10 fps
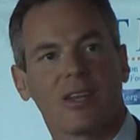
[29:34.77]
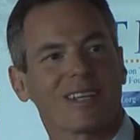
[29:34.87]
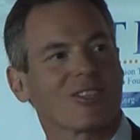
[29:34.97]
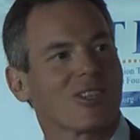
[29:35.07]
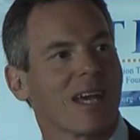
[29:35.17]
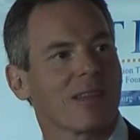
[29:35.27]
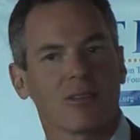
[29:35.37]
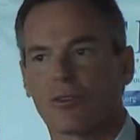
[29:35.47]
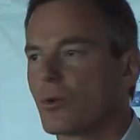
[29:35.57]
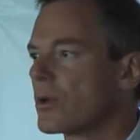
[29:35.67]
to extend
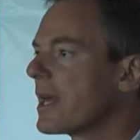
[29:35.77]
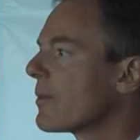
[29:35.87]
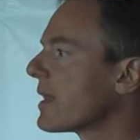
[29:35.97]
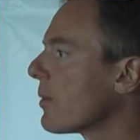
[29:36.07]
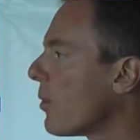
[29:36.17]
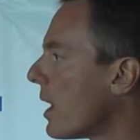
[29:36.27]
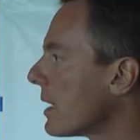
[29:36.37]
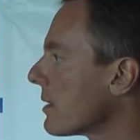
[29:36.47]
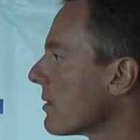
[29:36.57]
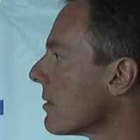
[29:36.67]
the school day when they
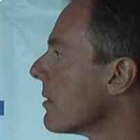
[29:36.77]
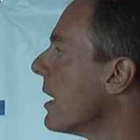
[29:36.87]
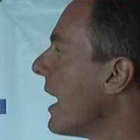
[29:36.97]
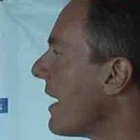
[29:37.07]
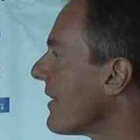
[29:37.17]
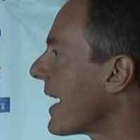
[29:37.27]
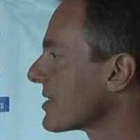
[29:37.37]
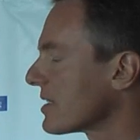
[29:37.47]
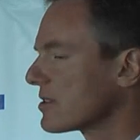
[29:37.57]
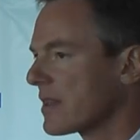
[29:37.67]
want to have
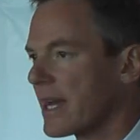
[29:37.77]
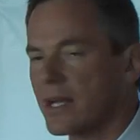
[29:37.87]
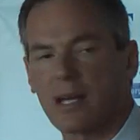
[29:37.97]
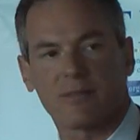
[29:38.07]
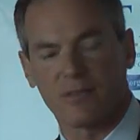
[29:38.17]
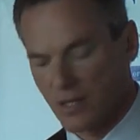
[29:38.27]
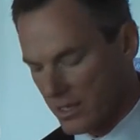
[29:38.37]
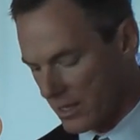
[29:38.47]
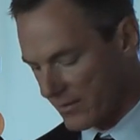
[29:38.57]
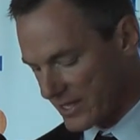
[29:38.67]
access to that kind
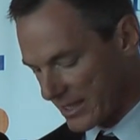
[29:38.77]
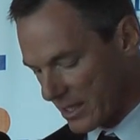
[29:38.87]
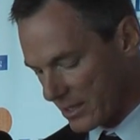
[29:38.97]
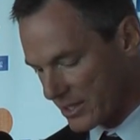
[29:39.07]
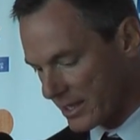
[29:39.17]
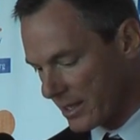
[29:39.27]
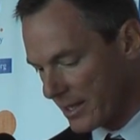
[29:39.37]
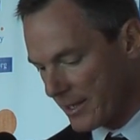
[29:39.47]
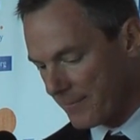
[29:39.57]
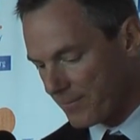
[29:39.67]
of technology.
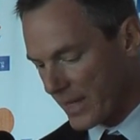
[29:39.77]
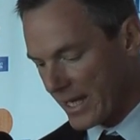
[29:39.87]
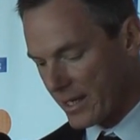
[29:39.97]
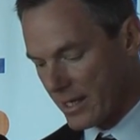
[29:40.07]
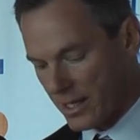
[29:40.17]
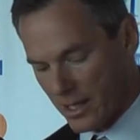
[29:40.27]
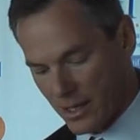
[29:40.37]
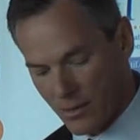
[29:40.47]
And